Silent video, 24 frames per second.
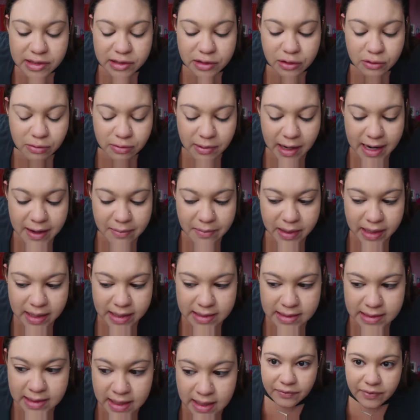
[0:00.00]
is great
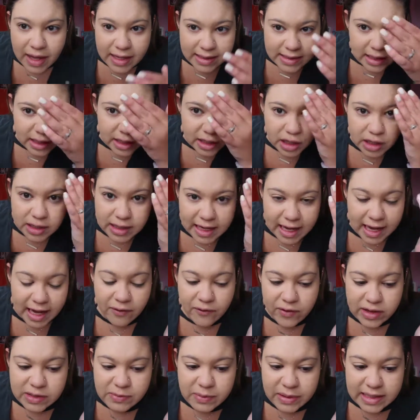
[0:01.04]
because that's a good
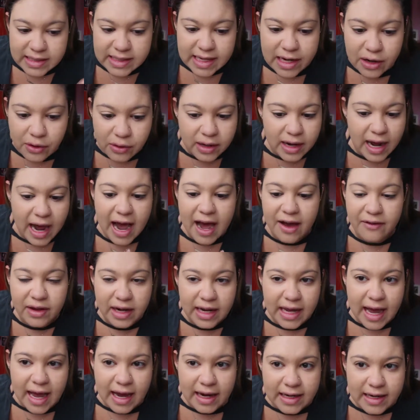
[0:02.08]
canvas because I don't have
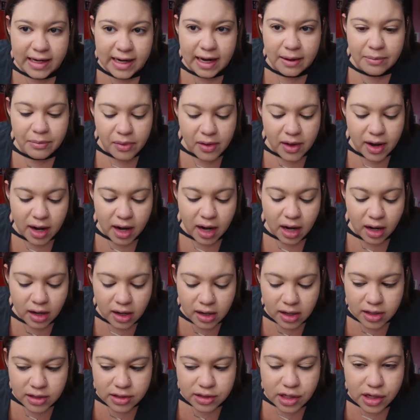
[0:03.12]
any acne up there.
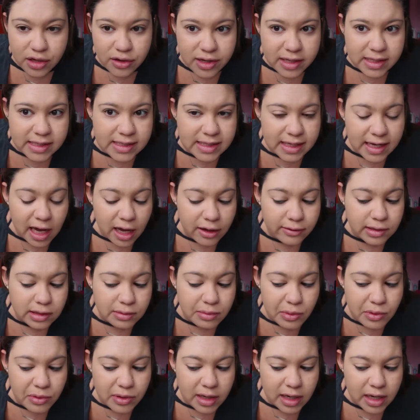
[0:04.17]
So you can see how
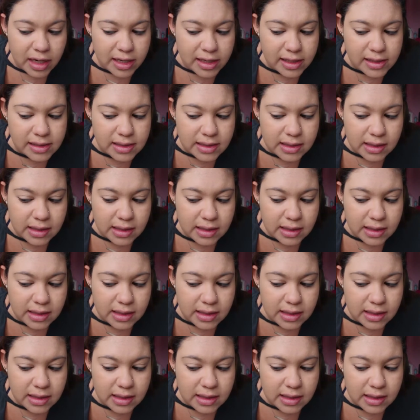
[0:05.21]
smooth it is.